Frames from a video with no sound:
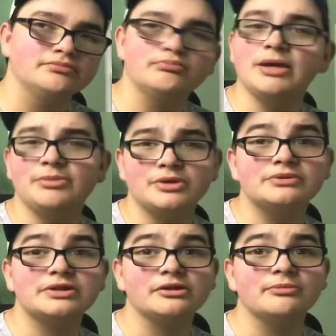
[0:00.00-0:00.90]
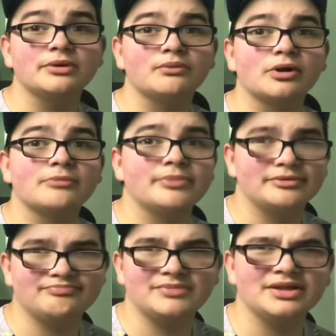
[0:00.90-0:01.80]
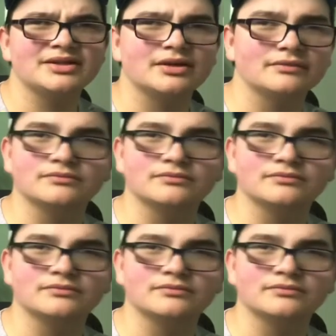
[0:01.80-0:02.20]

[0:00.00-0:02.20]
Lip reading: maybe use a little bit of work, but you know,